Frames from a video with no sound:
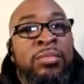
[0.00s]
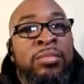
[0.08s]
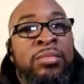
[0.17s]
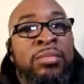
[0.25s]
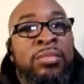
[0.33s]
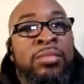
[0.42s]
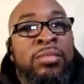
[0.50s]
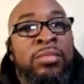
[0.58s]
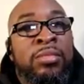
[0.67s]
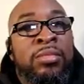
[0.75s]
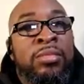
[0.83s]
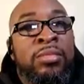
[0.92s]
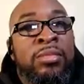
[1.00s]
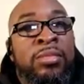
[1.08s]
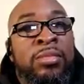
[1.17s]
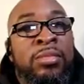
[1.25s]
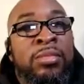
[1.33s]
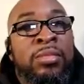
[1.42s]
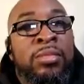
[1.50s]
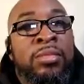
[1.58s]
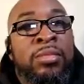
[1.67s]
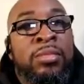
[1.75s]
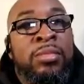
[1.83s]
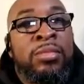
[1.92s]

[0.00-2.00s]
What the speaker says: No words are spoken by the person on screen.